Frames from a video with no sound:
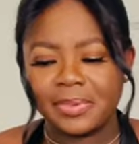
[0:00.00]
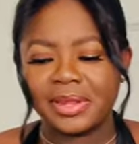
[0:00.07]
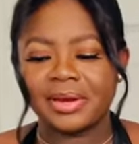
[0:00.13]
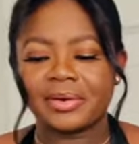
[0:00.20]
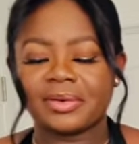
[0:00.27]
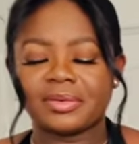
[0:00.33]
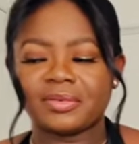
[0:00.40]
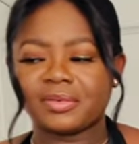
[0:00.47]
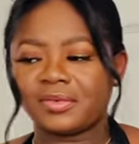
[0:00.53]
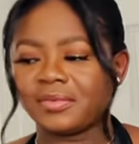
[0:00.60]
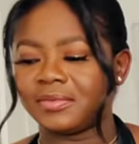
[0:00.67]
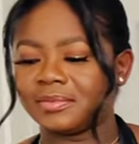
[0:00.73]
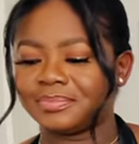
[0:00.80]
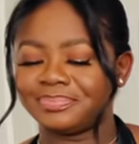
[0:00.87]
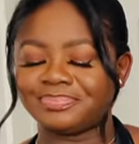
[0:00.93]
pair of,
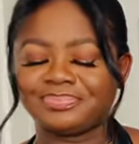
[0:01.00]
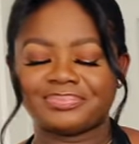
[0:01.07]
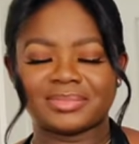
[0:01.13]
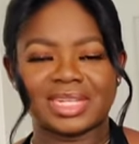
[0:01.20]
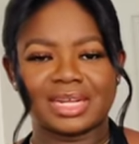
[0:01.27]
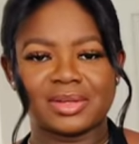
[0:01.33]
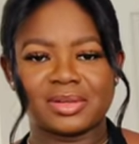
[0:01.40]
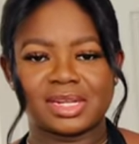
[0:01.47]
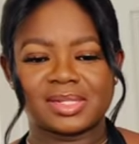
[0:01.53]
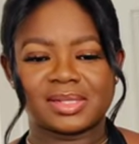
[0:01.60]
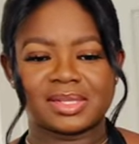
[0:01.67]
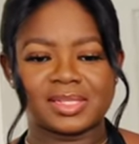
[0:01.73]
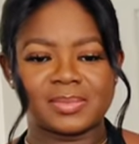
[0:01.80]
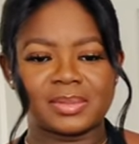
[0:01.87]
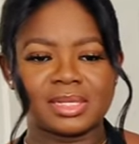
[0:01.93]
I don't know how to
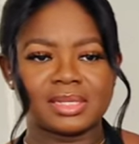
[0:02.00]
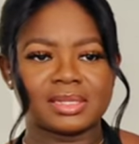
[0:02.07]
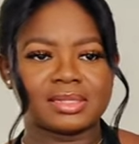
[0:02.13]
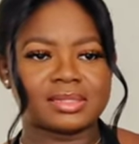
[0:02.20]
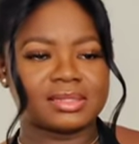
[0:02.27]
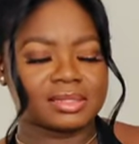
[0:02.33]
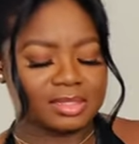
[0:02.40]
explain it,